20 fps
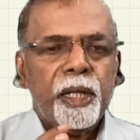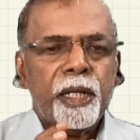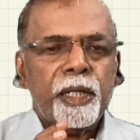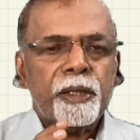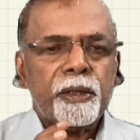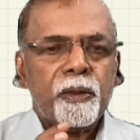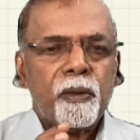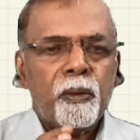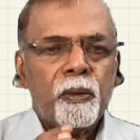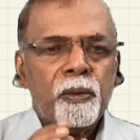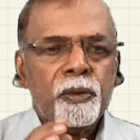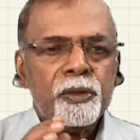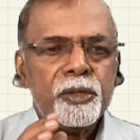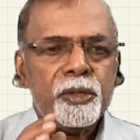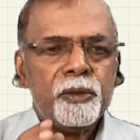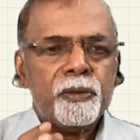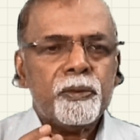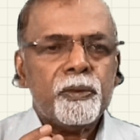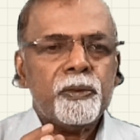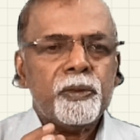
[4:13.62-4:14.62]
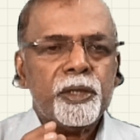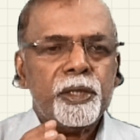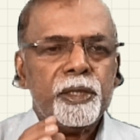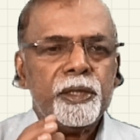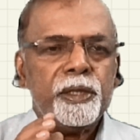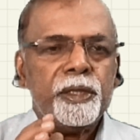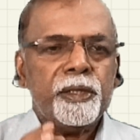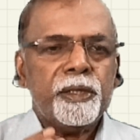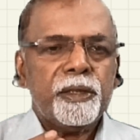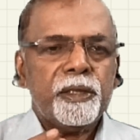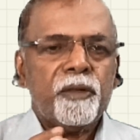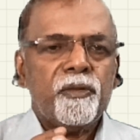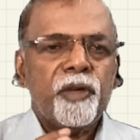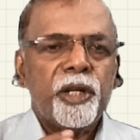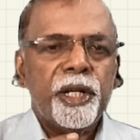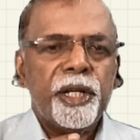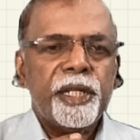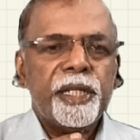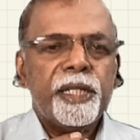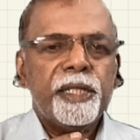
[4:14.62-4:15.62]
and close to is the
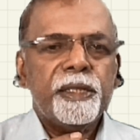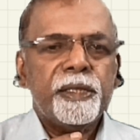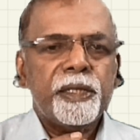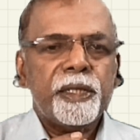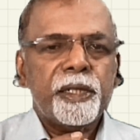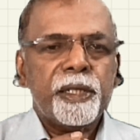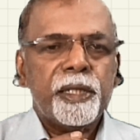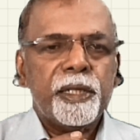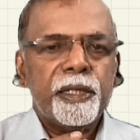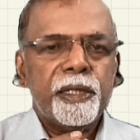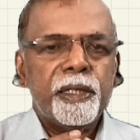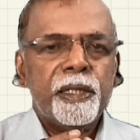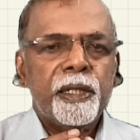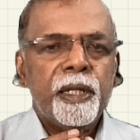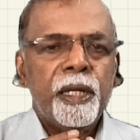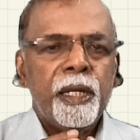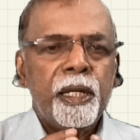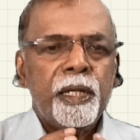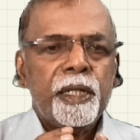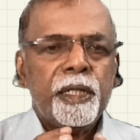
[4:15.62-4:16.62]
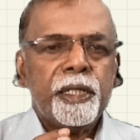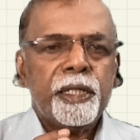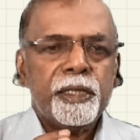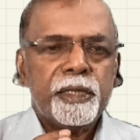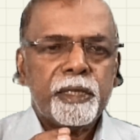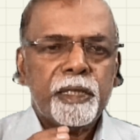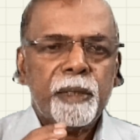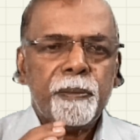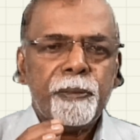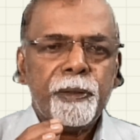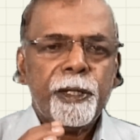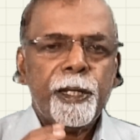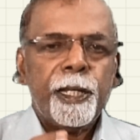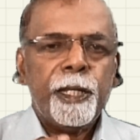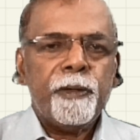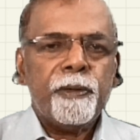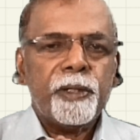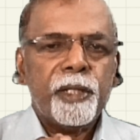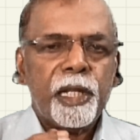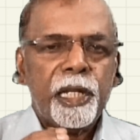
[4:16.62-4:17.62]
Wernicke's area. It is
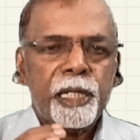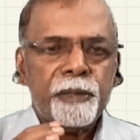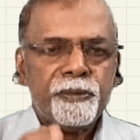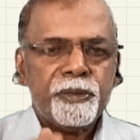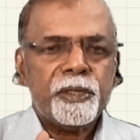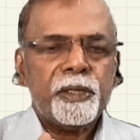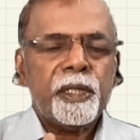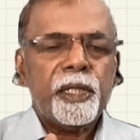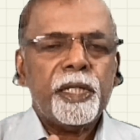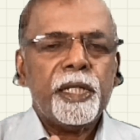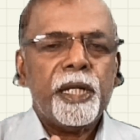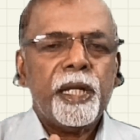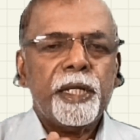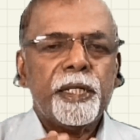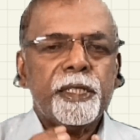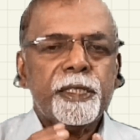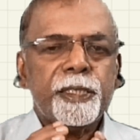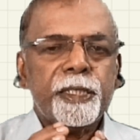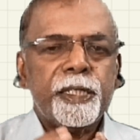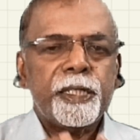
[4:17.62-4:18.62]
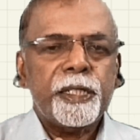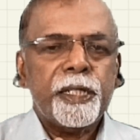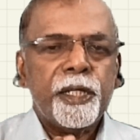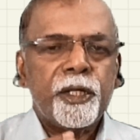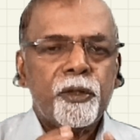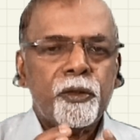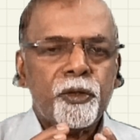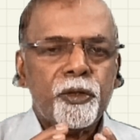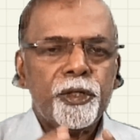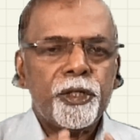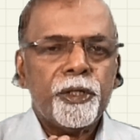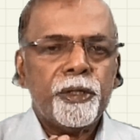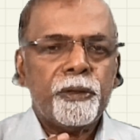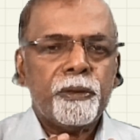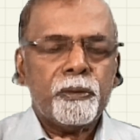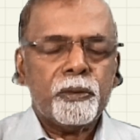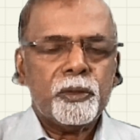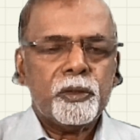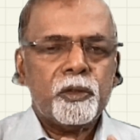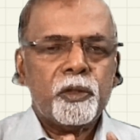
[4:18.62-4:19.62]
typically on the left side and is area
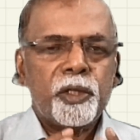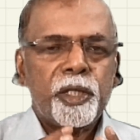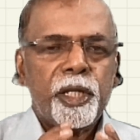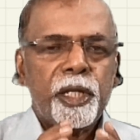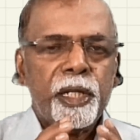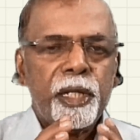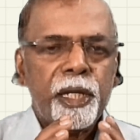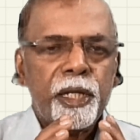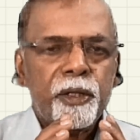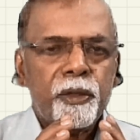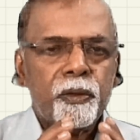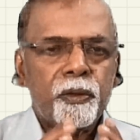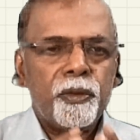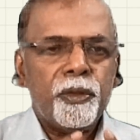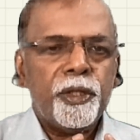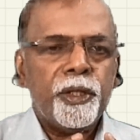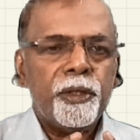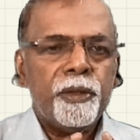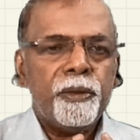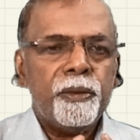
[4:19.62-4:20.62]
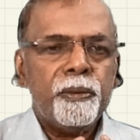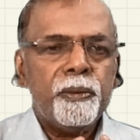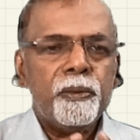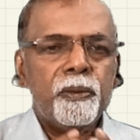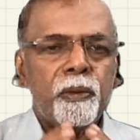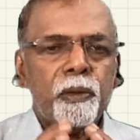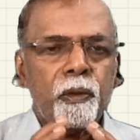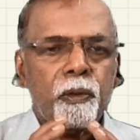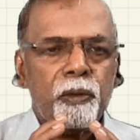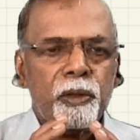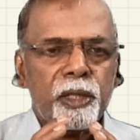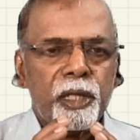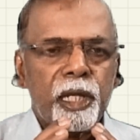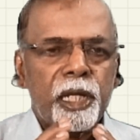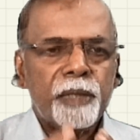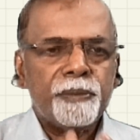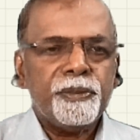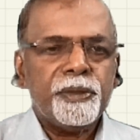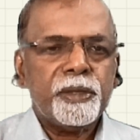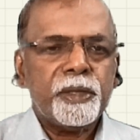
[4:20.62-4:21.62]
22. So area 22 on the
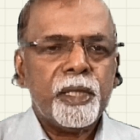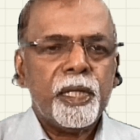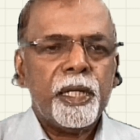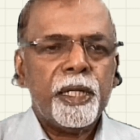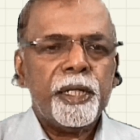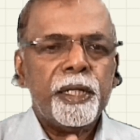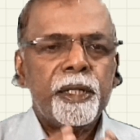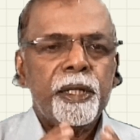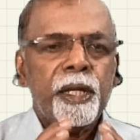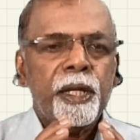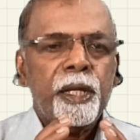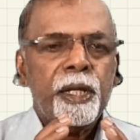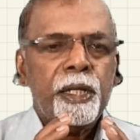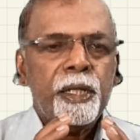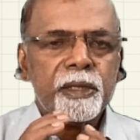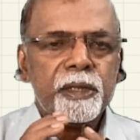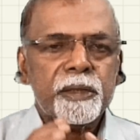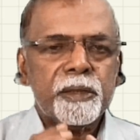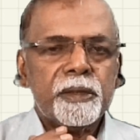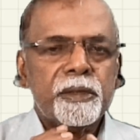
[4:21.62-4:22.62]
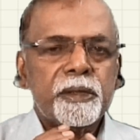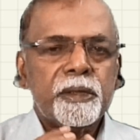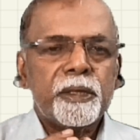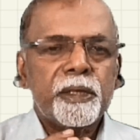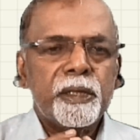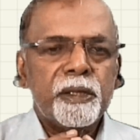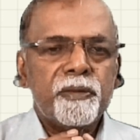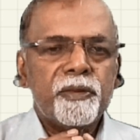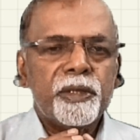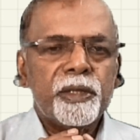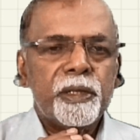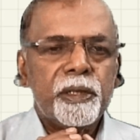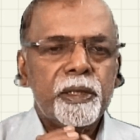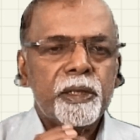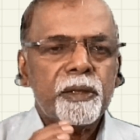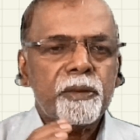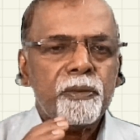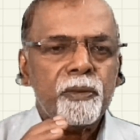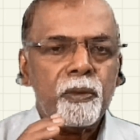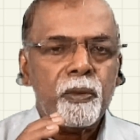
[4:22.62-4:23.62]
left side is concerned with
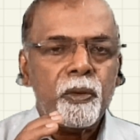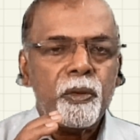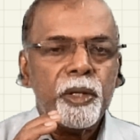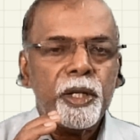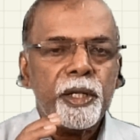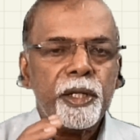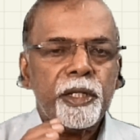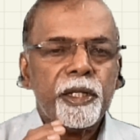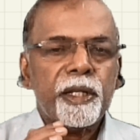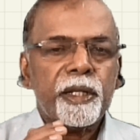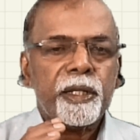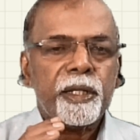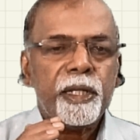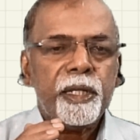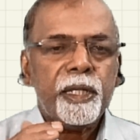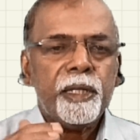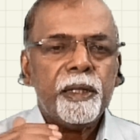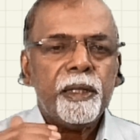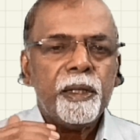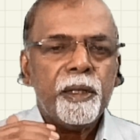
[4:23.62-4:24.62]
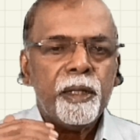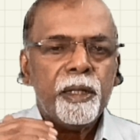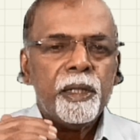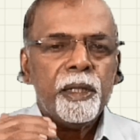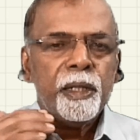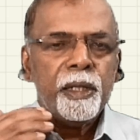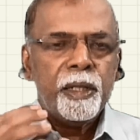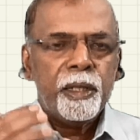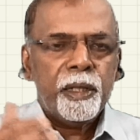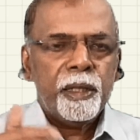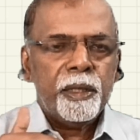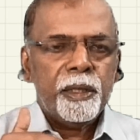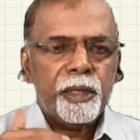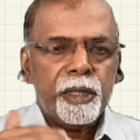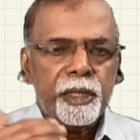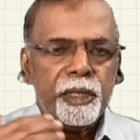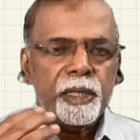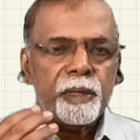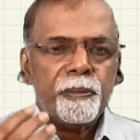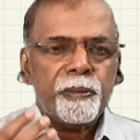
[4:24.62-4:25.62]
the auditory
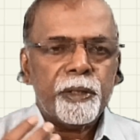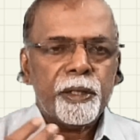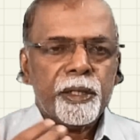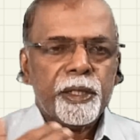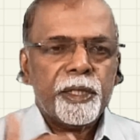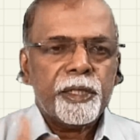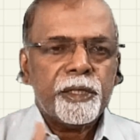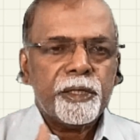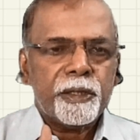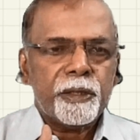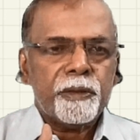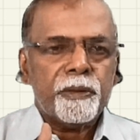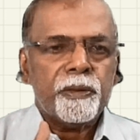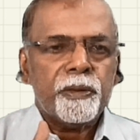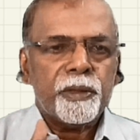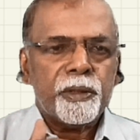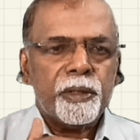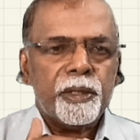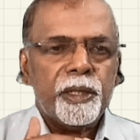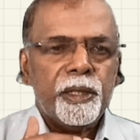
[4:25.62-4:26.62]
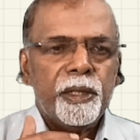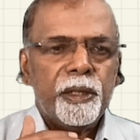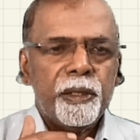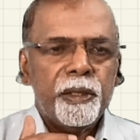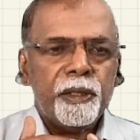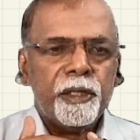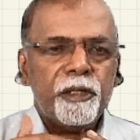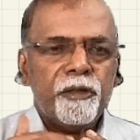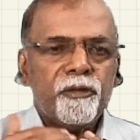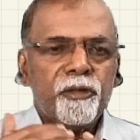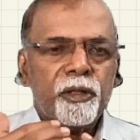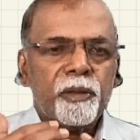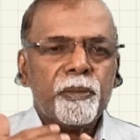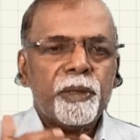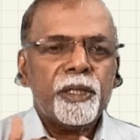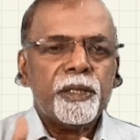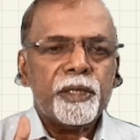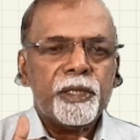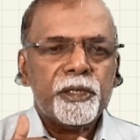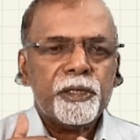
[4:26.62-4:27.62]
interpretation, or the
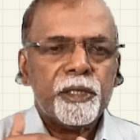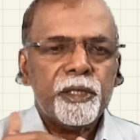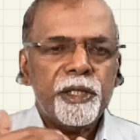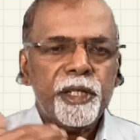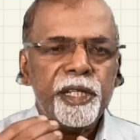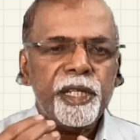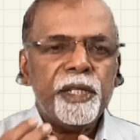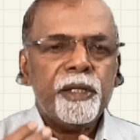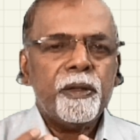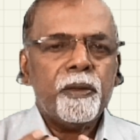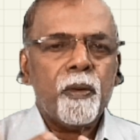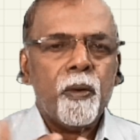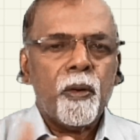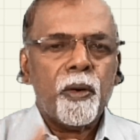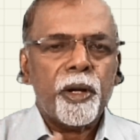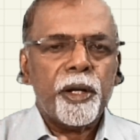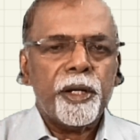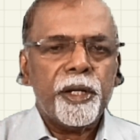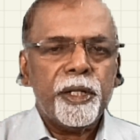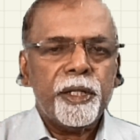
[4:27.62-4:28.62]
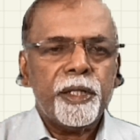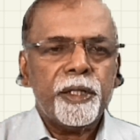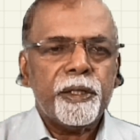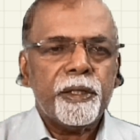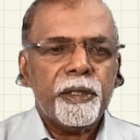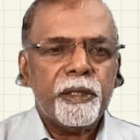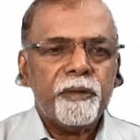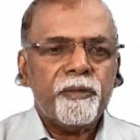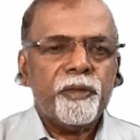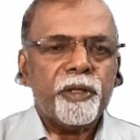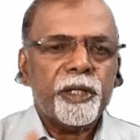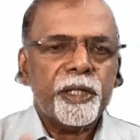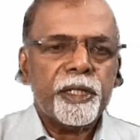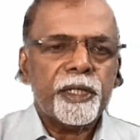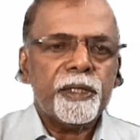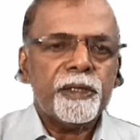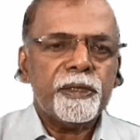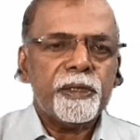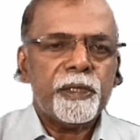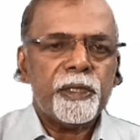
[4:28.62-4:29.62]
information is decoded in the
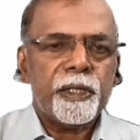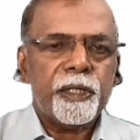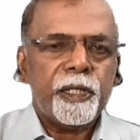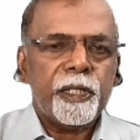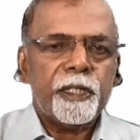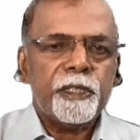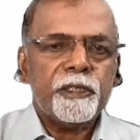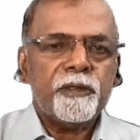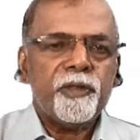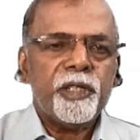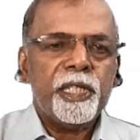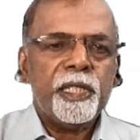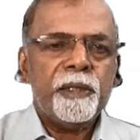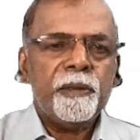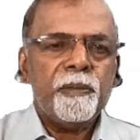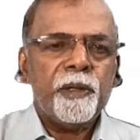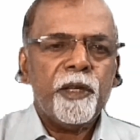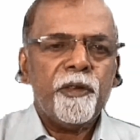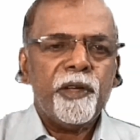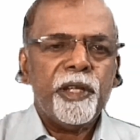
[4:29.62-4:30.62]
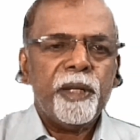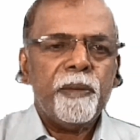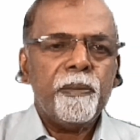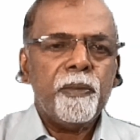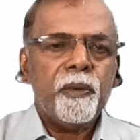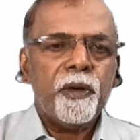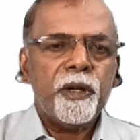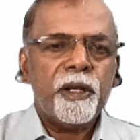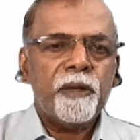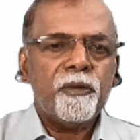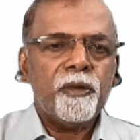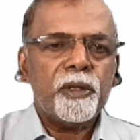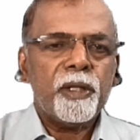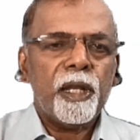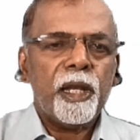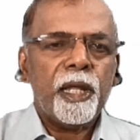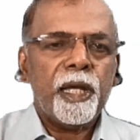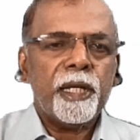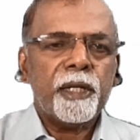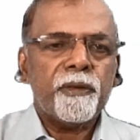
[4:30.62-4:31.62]
Wernicke's area, and is very important for
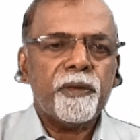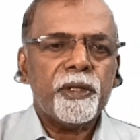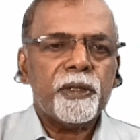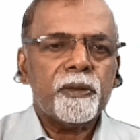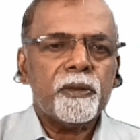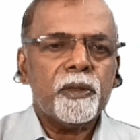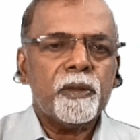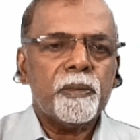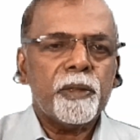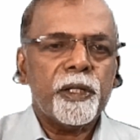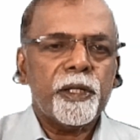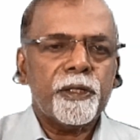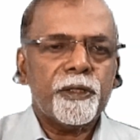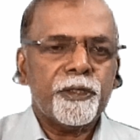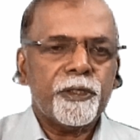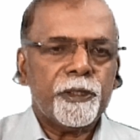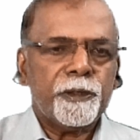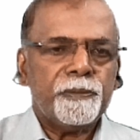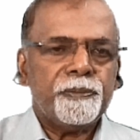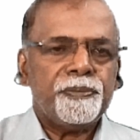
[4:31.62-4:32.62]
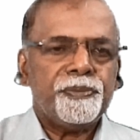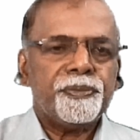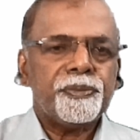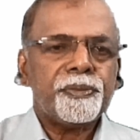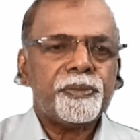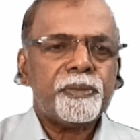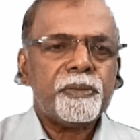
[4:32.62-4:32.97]
the language comprehension.